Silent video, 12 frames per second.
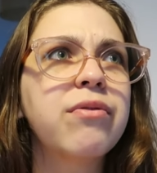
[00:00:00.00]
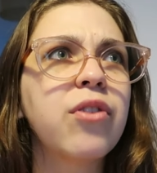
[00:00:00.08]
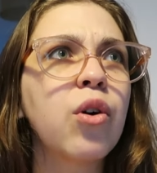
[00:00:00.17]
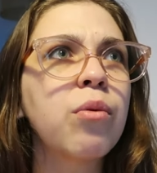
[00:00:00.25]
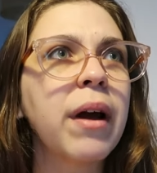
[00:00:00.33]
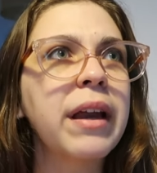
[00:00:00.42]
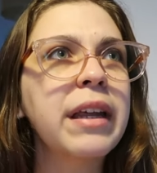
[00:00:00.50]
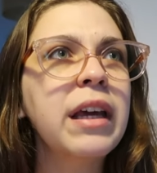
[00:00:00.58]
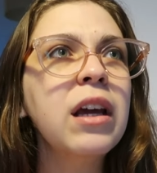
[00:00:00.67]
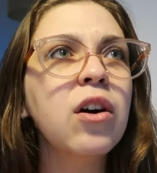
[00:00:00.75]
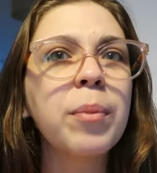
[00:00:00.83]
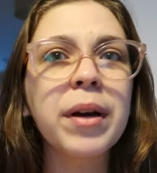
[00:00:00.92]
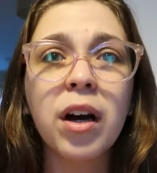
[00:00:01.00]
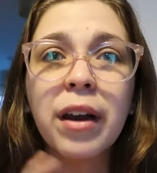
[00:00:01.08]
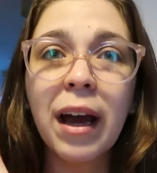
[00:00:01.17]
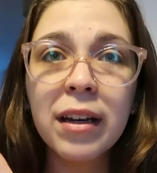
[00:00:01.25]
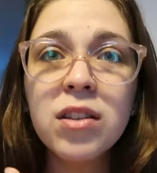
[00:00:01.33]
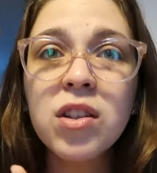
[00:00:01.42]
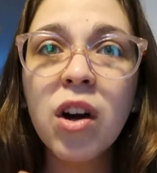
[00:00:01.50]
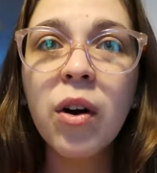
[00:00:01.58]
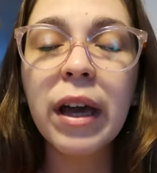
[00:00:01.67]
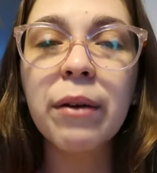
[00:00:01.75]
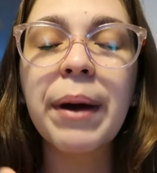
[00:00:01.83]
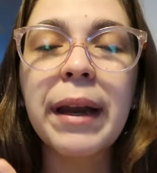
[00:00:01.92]
already. Oh my god, I need to
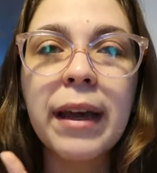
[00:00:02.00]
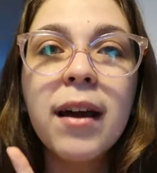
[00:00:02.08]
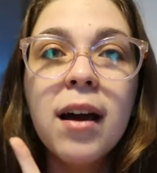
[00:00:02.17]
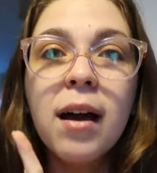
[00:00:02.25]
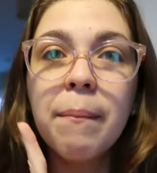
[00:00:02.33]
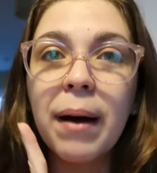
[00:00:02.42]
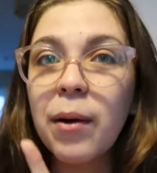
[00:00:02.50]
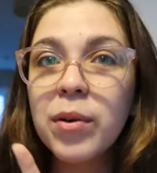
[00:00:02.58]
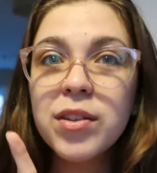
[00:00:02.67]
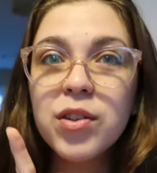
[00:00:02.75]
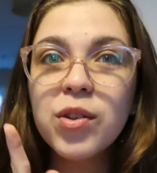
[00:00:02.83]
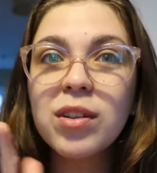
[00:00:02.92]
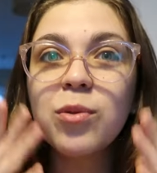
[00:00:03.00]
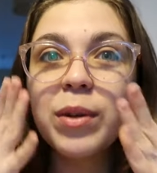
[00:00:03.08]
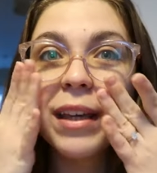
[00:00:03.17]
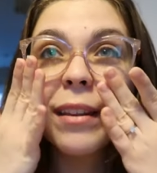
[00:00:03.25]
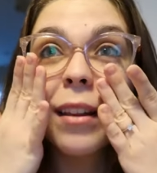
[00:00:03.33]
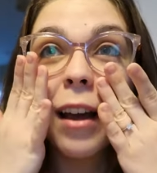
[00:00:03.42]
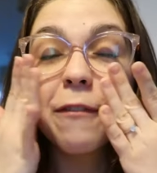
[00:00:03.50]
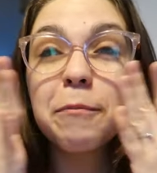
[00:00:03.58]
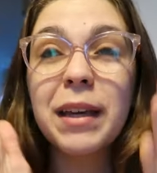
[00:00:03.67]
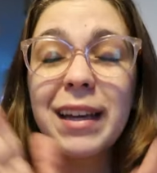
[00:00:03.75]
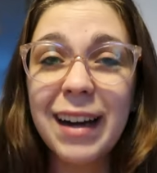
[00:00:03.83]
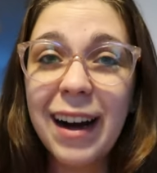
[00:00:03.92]
go get ready. But I wanted to do a week in the life
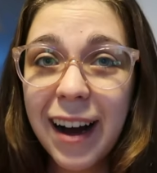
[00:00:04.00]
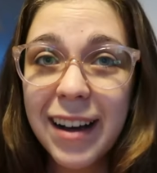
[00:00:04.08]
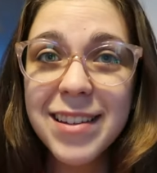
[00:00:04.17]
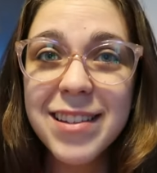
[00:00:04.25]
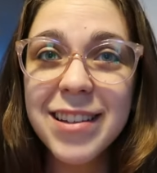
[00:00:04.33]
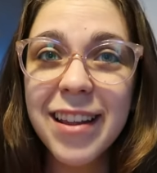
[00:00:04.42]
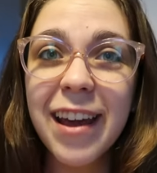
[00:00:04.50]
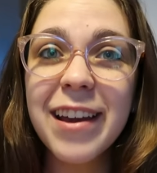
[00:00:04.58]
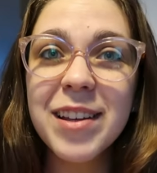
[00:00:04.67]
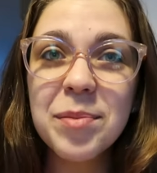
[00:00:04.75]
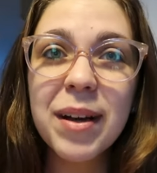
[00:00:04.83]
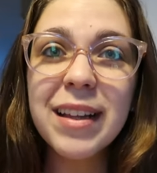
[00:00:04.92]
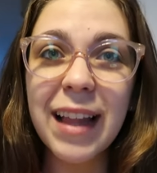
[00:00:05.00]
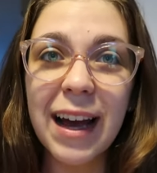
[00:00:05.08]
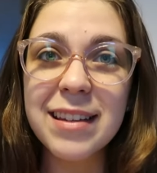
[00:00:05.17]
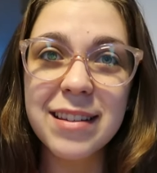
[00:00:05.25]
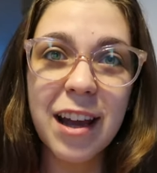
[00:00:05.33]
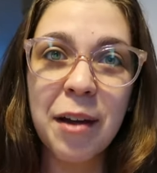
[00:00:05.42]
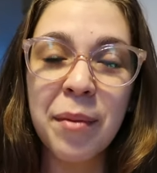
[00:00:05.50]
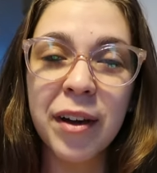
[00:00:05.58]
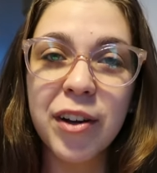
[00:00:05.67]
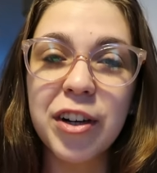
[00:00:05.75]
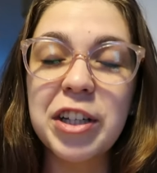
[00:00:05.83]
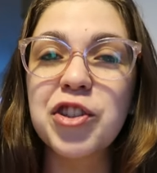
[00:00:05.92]
because today is my last day in my
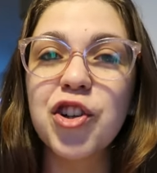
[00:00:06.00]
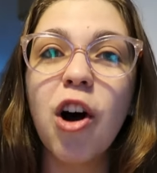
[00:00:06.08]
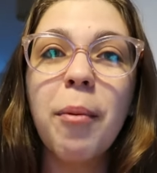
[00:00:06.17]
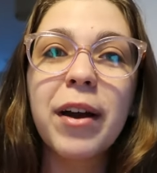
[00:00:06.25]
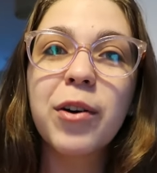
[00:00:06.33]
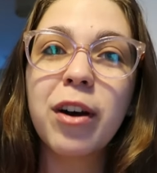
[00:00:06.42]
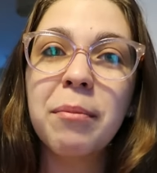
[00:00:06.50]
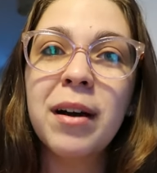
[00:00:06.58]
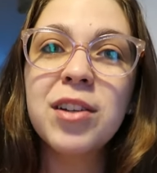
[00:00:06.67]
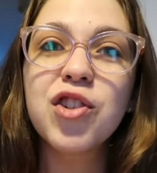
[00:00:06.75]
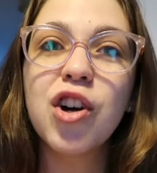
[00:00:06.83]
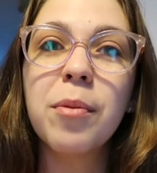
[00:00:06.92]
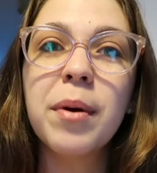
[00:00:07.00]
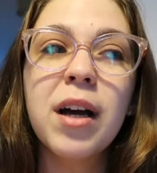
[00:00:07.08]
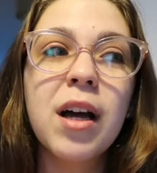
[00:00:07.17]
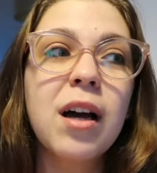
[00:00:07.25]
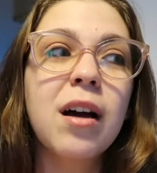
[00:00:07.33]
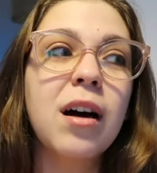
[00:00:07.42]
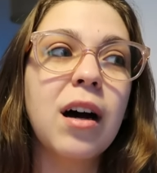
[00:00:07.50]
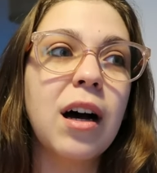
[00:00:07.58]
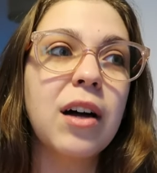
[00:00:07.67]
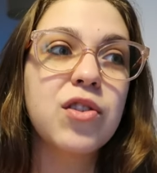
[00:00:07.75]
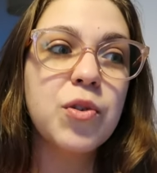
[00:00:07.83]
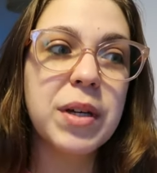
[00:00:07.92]
current job. I quit my job
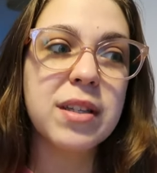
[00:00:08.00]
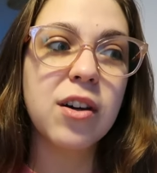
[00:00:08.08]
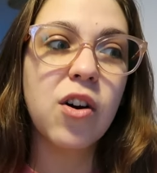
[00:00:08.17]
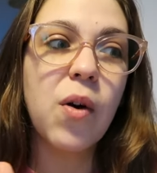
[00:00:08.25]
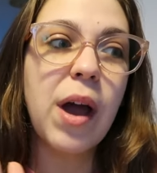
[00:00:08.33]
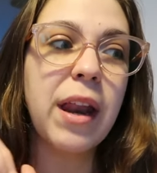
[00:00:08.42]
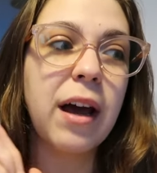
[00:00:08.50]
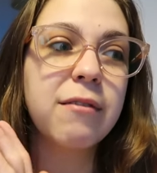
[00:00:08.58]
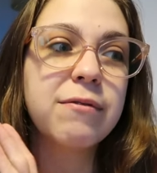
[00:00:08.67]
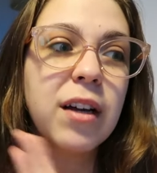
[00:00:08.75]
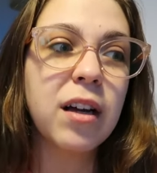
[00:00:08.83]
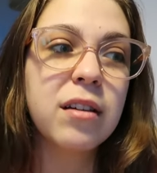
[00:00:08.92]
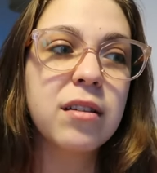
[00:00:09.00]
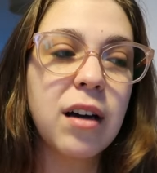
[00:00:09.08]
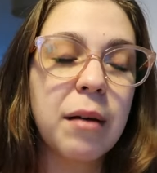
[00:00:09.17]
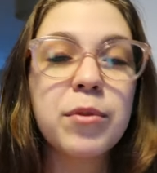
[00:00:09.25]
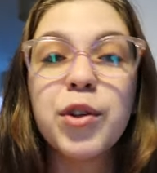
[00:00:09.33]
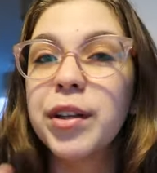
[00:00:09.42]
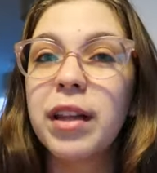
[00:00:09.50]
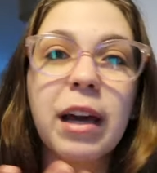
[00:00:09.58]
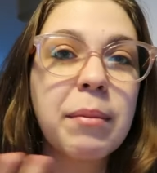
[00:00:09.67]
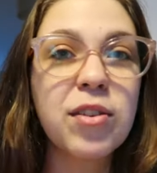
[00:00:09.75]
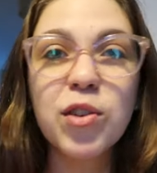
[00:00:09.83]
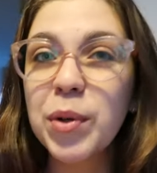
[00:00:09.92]
2 weeks ago, and I'm doing
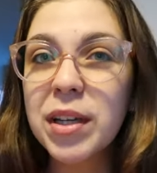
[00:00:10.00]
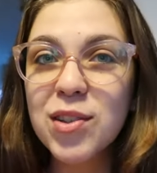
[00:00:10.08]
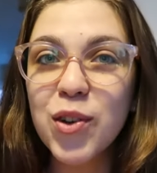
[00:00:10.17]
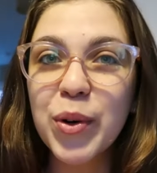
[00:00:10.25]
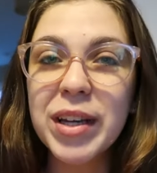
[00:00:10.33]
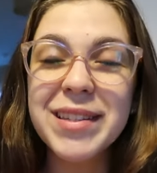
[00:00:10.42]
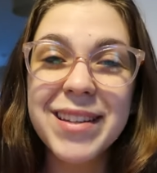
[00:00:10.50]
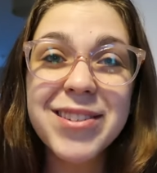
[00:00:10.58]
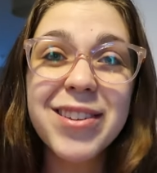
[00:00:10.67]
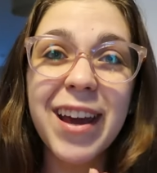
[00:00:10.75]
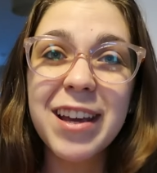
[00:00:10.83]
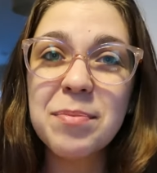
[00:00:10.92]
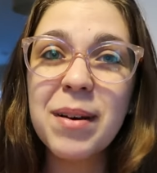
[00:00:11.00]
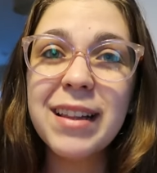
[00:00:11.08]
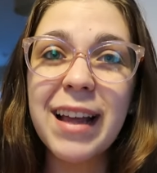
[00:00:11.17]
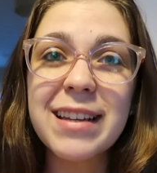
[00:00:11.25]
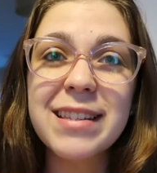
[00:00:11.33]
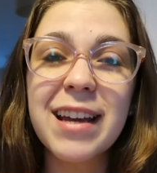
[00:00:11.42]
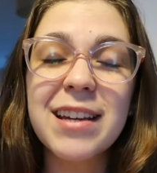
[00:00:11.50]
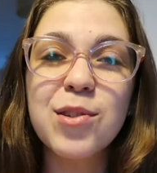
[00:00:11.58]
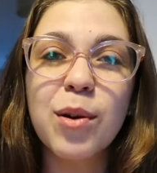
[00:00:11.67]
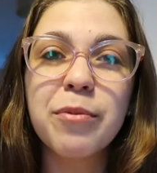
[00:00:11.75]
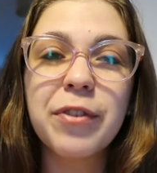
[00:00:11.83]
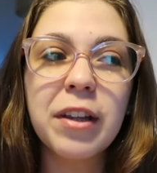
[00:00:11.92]
like my 2 weeks notice, and today is my last day,
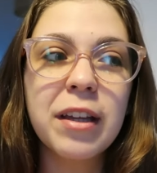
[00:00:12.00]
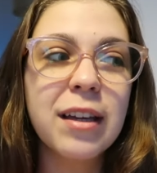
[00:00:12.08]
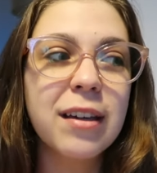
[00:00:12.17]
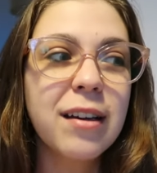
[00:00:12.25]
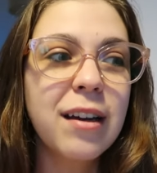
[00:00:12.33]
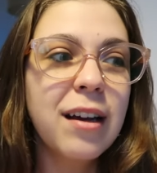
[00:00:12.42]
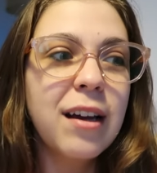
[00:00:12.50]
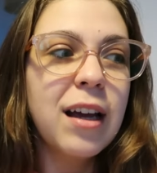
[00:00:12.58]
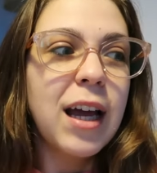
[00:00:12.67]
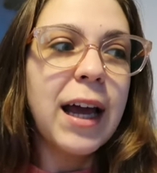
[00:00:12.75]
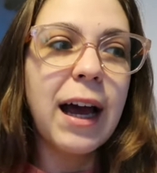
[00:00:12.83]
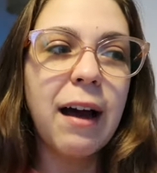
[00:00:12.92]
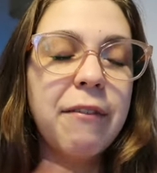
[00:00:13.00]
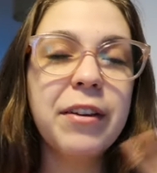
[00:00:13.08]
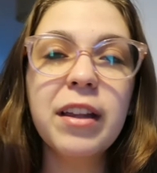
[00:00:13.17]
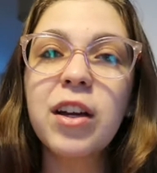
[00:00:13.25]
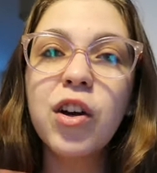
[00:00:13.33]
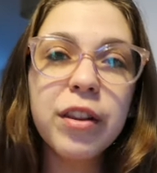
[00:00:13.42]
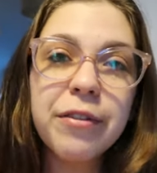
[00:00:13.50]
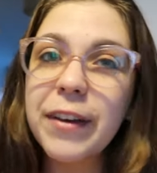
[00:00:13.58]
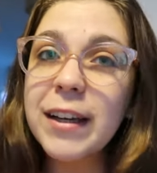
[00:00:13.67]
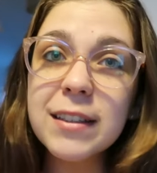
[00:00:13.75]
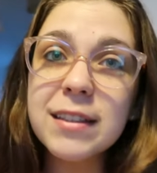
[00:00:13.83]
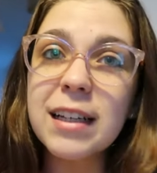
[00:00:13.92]
so I'm feeling all the
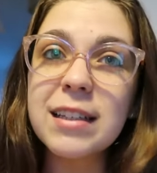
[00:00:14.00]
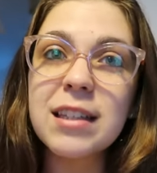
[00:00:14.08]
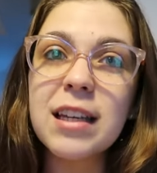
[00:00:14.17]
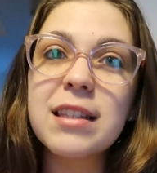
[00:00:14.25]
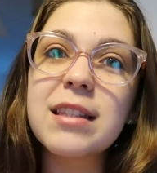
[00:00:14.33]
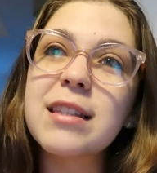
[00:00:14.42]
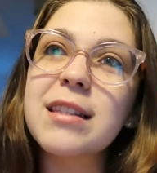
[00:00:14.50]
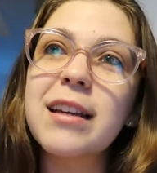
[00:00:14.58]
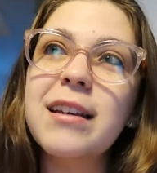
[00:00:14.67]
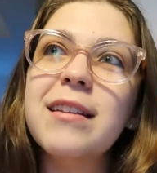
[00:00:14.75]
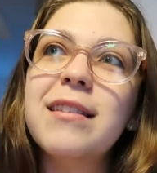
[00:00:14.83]
feels. It's